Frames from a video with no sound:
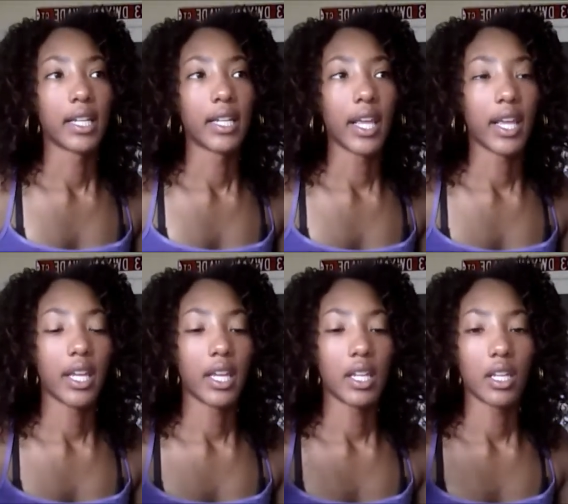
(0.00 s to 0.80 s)

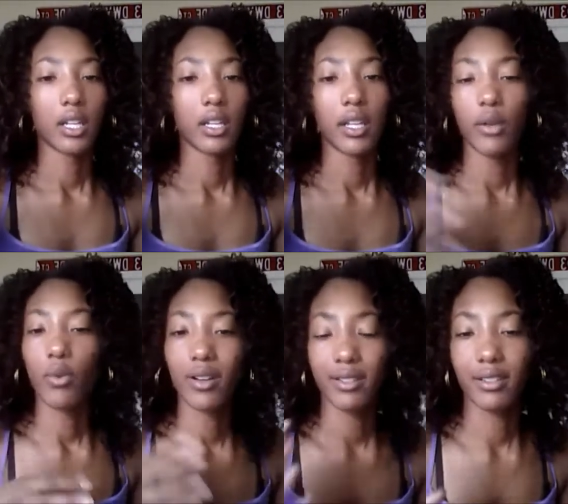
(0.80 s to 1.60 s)
they they
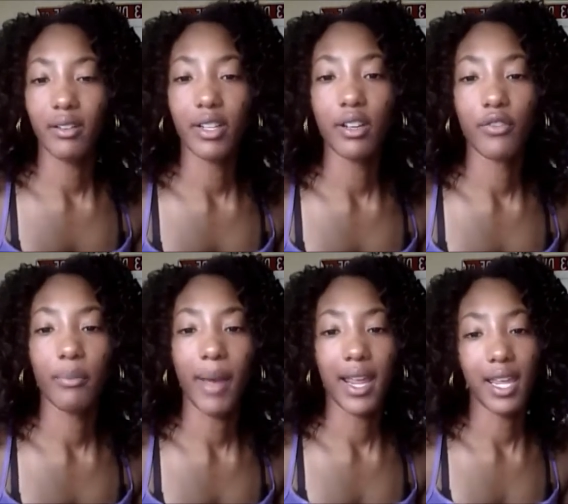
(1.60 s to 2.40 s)
weren't necessarily good for
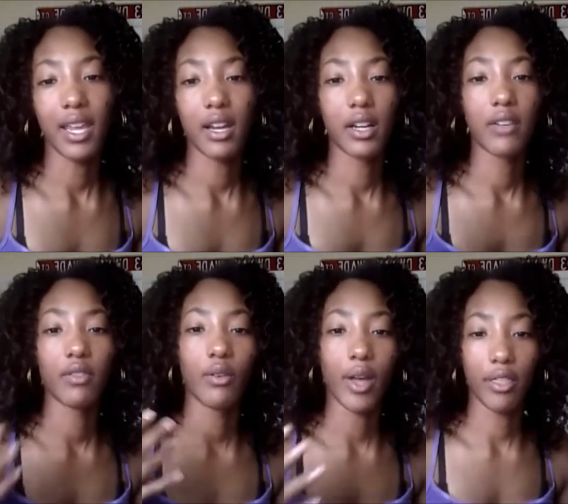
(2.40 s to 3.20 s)
my hair,
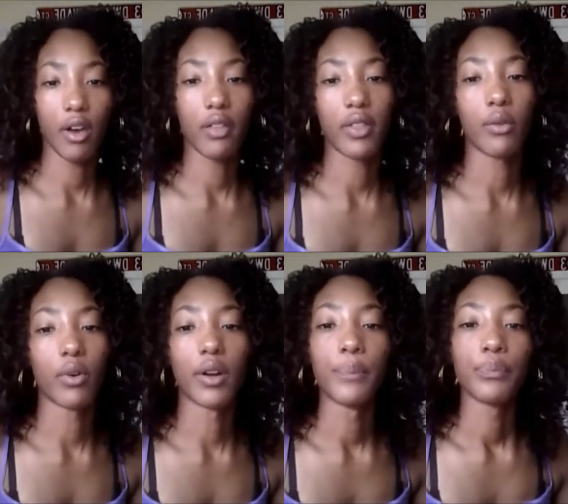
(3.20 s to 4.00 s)
even though I thought they
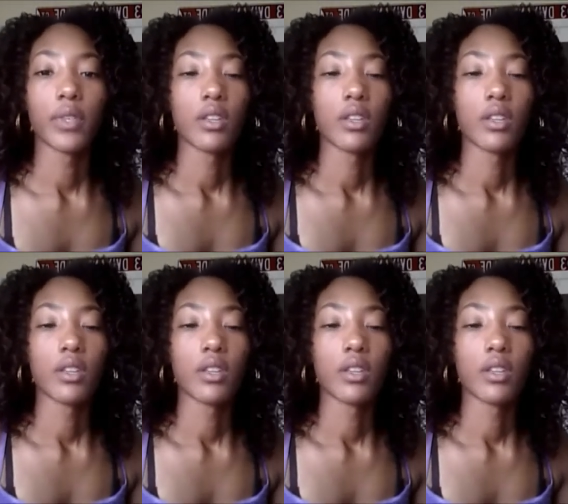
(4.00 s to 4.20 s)
were.